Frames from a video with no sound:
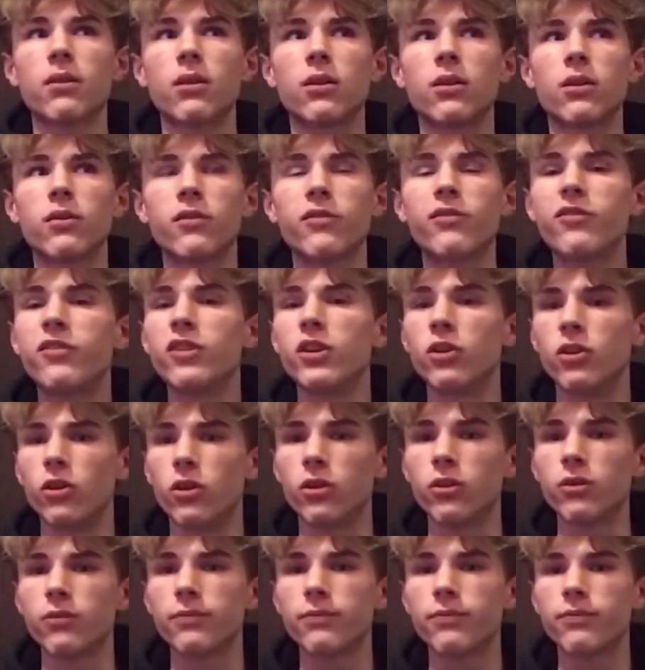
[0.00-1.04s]
fear
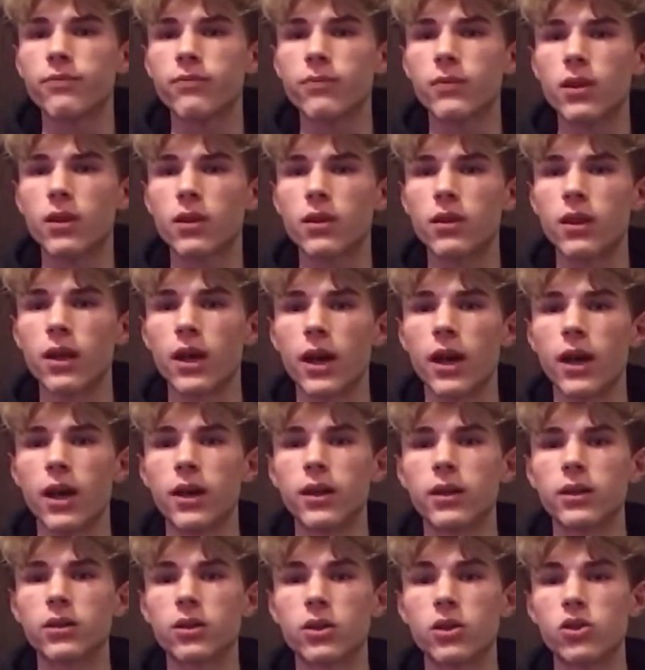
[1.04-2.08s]
that
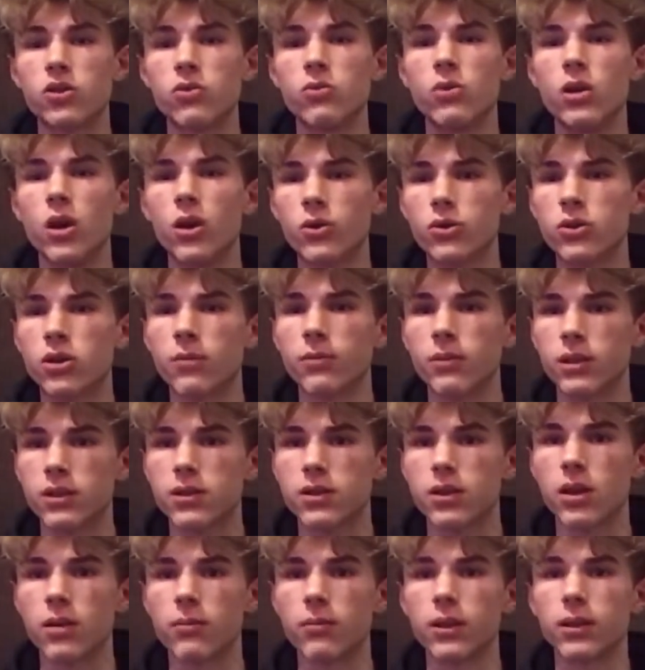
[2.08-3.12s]
because you know something's
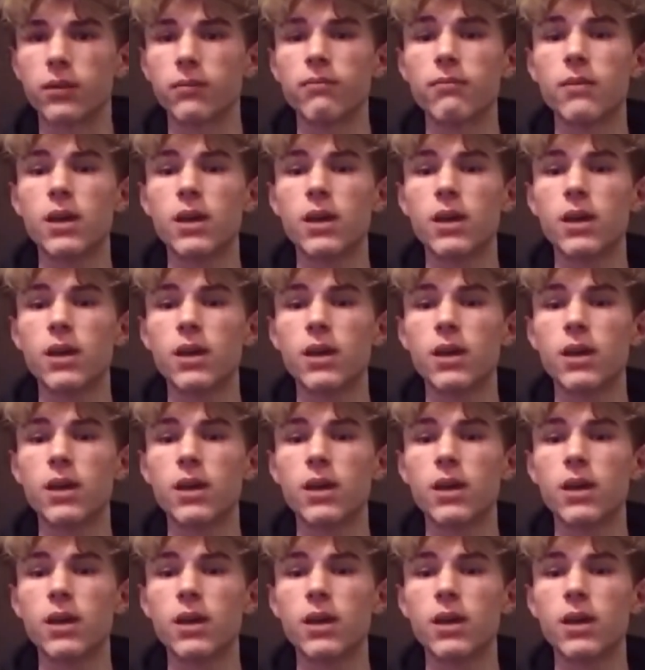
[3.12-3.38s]
coming,